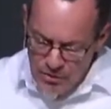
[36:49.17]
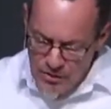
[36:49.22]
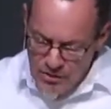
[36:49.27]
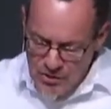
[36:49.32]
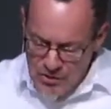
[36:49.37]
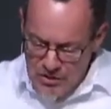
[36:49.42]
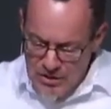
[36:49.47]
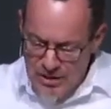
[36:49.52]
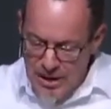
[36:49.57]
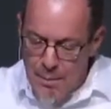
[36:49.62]
the
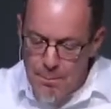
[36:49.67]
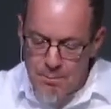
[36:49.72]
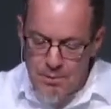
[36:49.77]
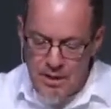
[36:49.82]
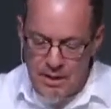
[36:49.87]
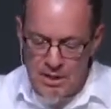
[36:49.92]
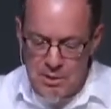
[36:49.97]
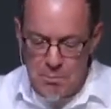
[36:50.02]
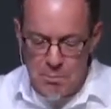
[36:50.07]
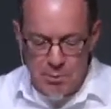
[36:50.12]

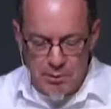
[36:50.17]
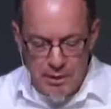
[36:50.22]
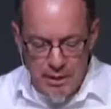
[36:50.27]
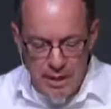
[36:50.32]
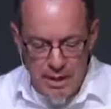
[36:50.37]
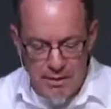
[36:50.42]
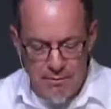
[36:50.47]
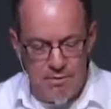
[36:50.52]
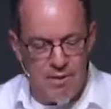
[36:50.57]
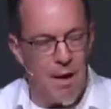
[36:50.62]
skeptics
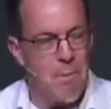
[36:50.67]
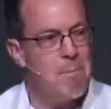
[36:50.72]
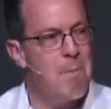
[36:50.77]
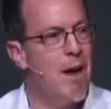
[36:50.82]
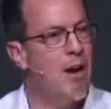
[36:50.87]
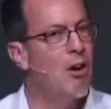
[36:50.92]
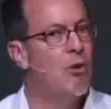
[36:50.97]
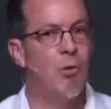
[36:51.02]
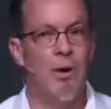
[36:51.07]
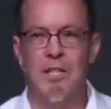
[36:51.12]
believed that
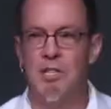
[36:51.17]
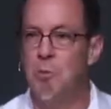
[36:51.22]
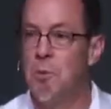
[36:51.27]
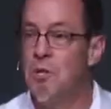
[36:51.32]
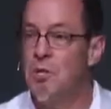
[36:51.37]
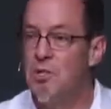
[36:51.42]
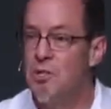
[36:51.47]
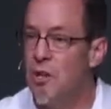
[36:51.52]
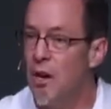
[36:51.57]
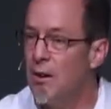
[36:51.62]
meant grace was
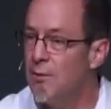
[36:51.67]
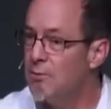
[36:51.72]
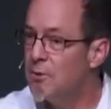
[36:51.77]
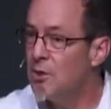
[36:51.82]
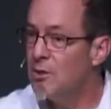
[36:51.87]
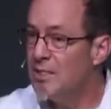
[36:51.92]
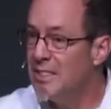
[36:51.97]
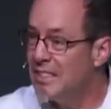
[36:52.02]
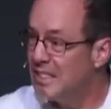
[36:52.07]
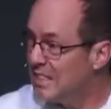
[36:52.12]
soft
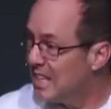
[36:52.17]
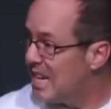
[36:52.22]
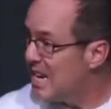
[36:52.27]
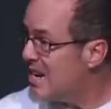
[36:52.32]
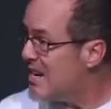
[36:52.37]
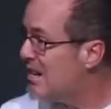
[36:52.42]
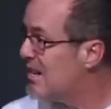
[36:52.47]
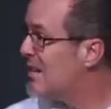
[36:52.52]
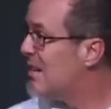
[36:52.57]
on sin.